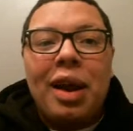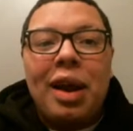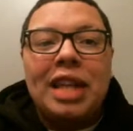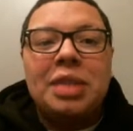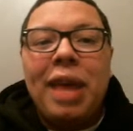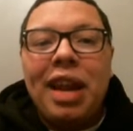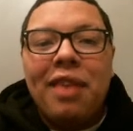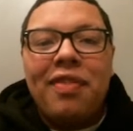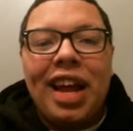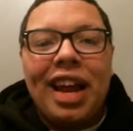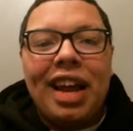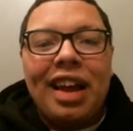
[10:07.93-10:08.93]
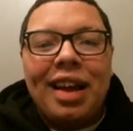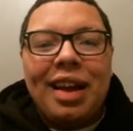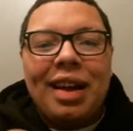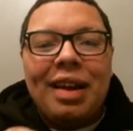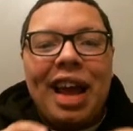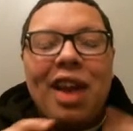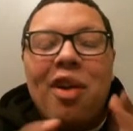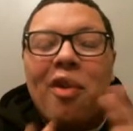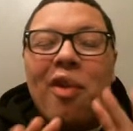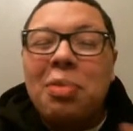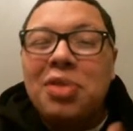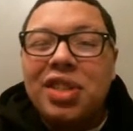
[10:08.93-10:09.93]
It's made of like
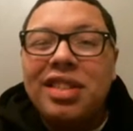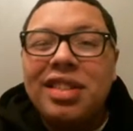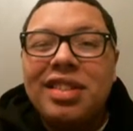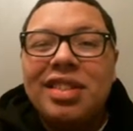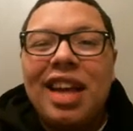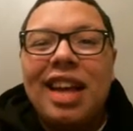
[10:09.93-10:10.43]
interruptions.